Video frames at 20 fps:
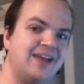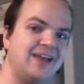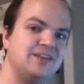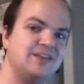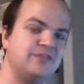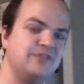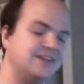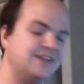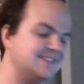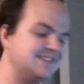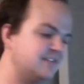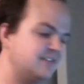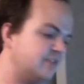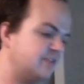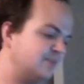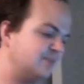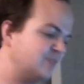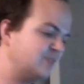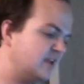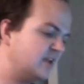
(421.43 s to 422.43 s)
defensive.
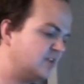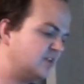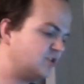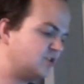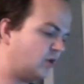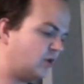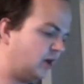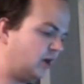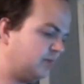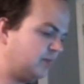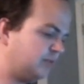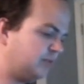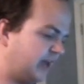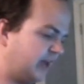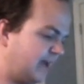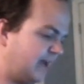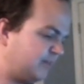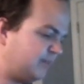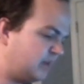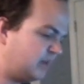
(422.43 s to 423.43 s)
So on
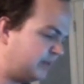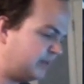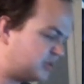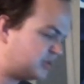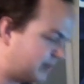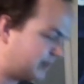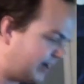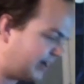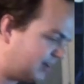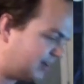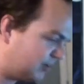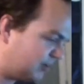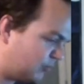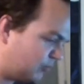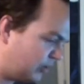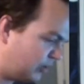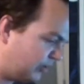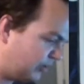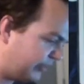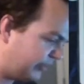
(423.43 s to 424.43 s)
play, Ebidramon
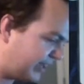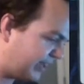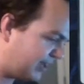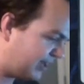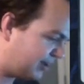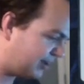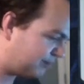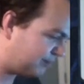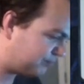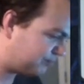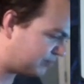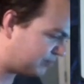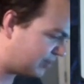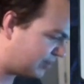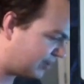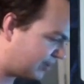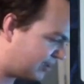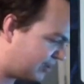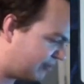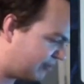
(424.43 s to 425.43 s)
will then
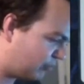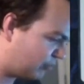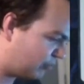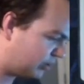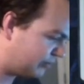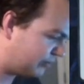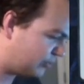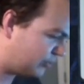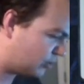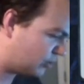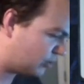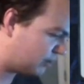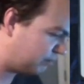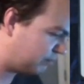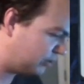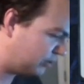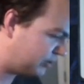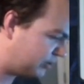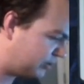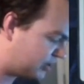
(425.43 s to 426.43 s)
give one of your
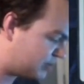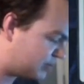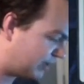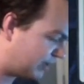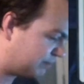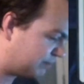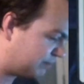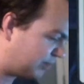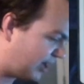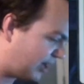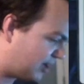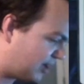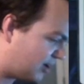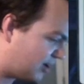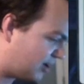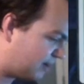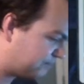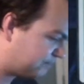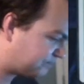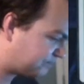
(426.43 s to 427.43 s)
blue Digimon
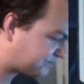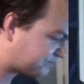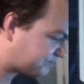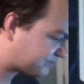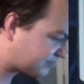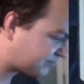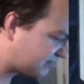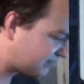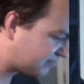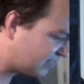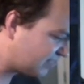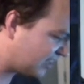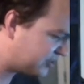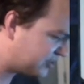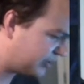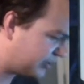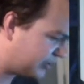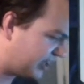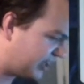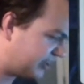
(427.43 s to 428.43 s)
blocker
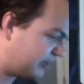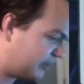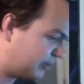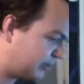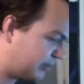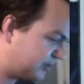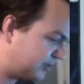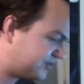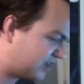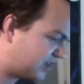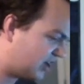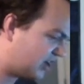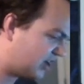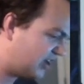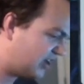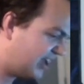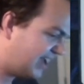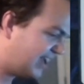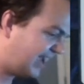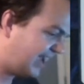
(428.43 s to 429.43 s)
until the end of the opponent's turn,
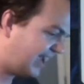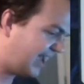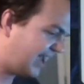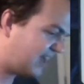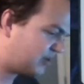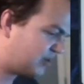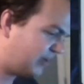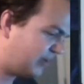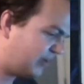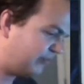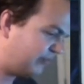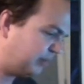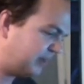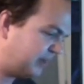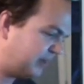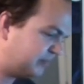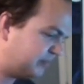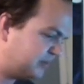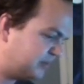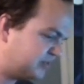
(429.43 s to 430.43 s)
and if
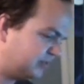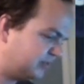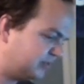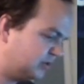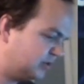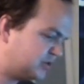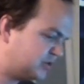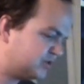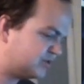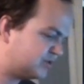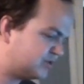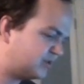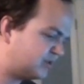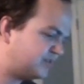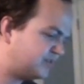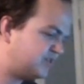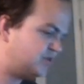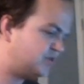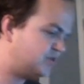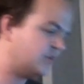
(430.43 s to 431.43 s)
played from Digivolution
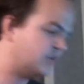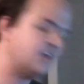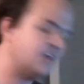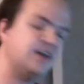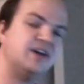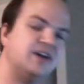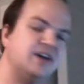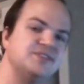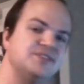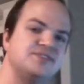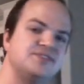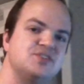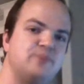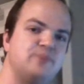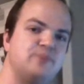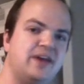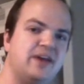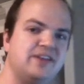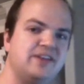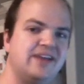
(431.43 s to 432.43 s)
sources, you can then
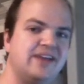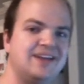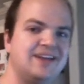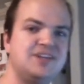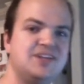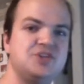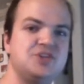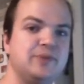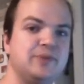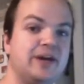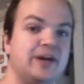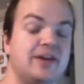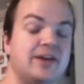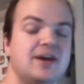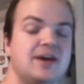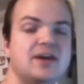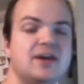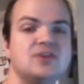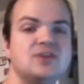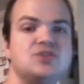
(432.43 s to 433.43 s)
unsuspend that Digimon.
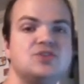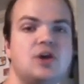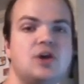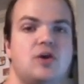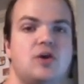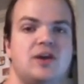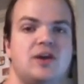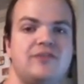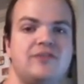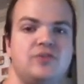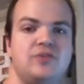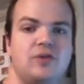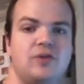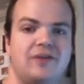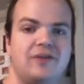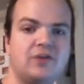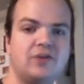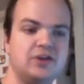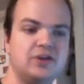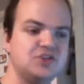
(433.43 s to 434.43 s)
So if you
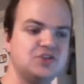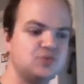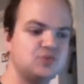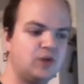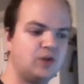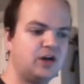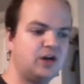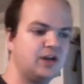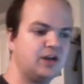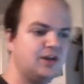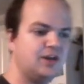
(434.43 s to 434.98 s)
have already swung,